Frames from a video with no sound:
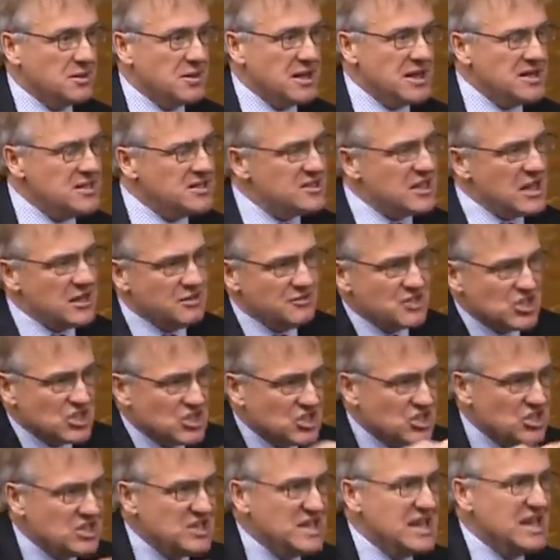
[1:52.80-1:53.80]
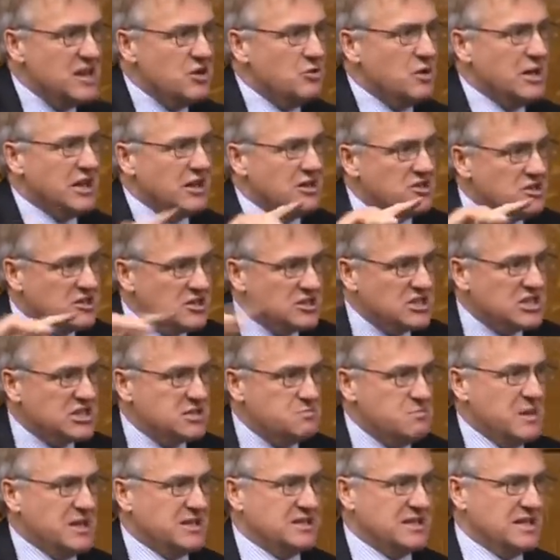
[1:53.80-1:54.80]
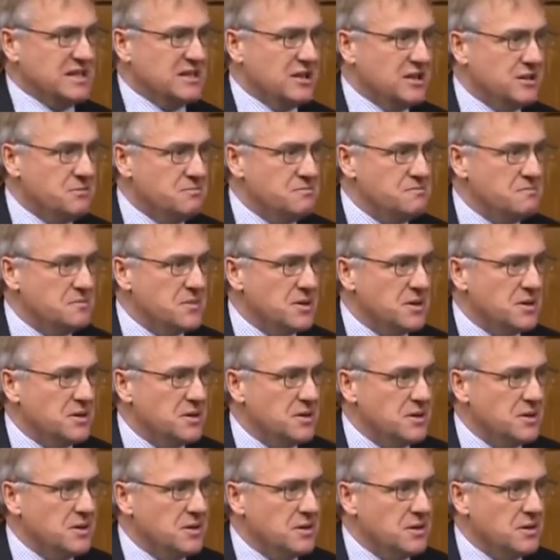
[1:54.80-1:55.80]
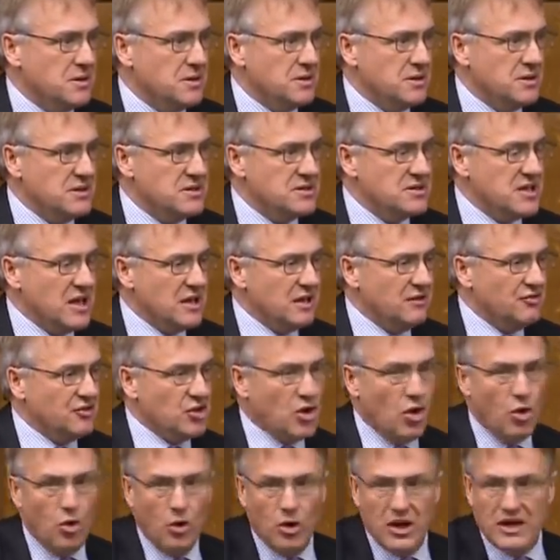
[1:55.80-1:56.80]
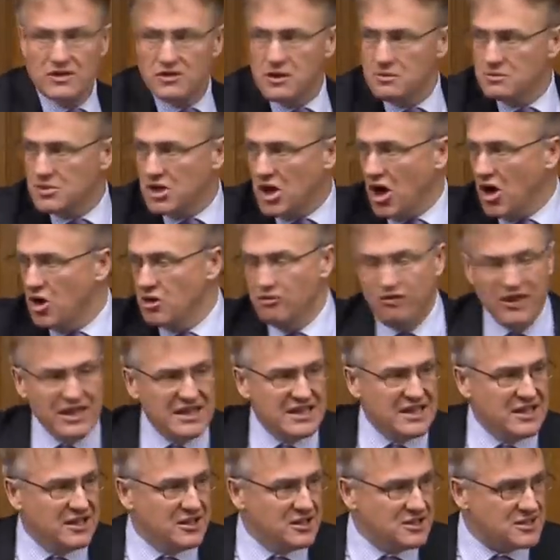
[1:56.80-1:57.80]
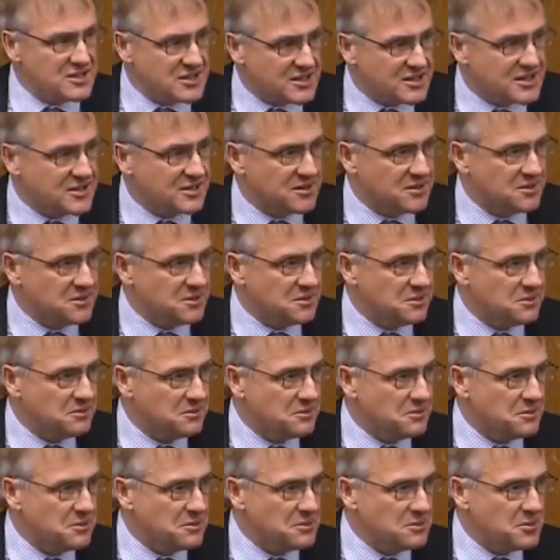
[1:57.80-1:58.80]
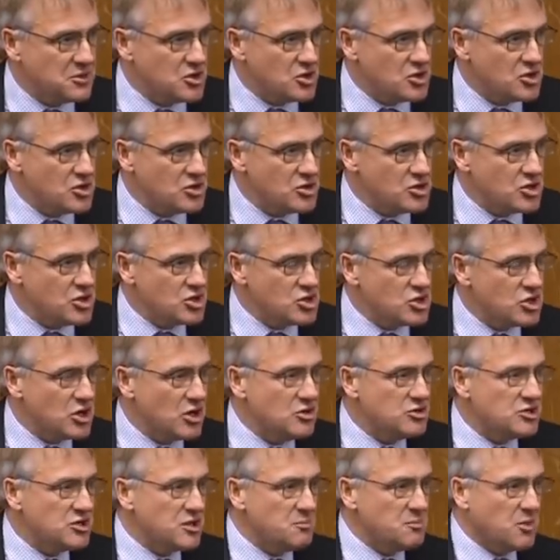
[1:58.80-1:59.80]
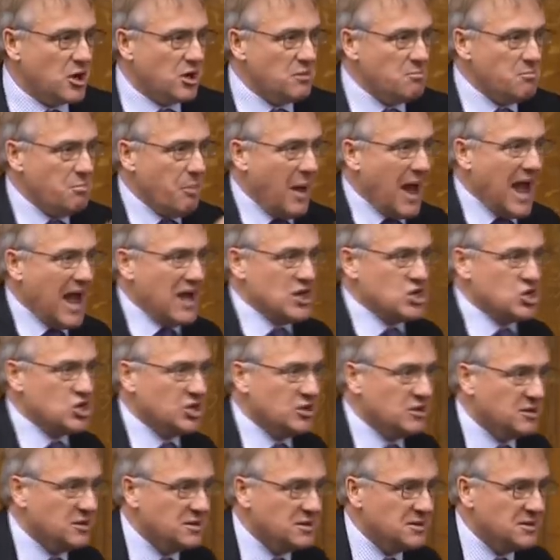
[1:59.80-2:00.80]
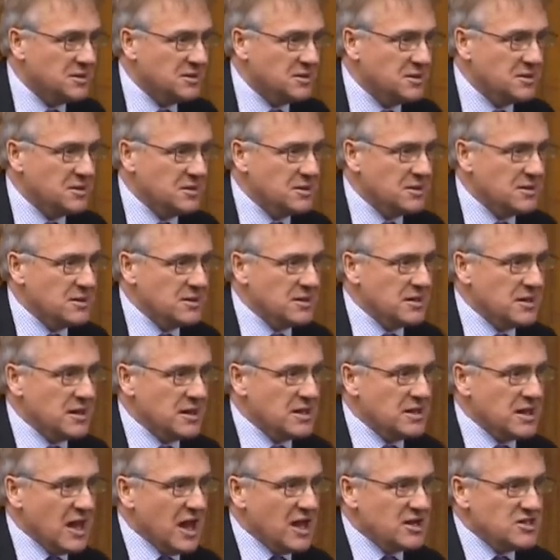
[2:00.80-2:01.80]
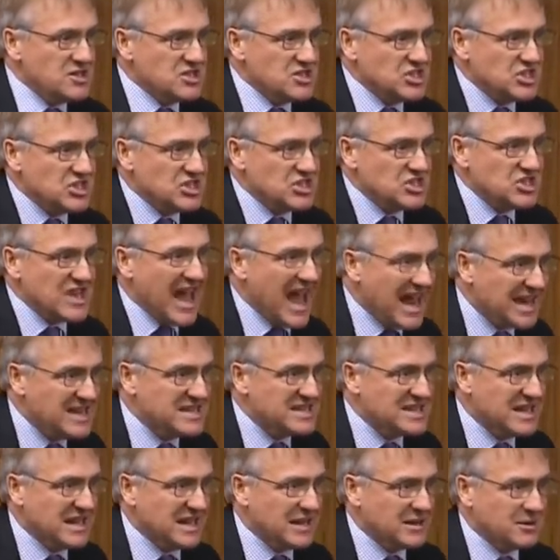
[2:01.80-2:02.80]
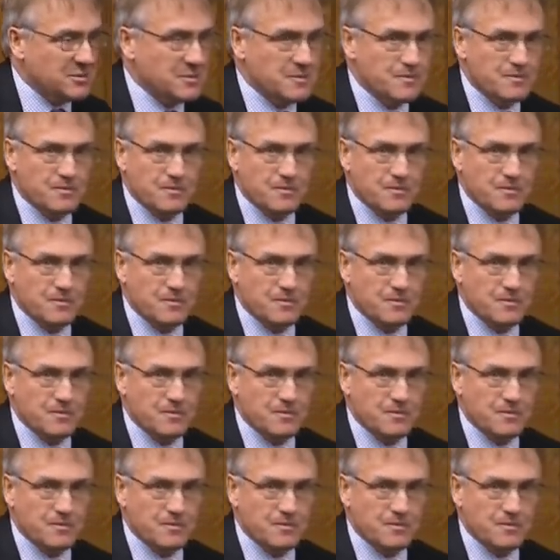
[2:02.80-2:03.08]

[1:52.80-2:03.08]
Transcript: instead of sneering and dismissing them, instead of calling them Covidiots, should show some compassion and understanding,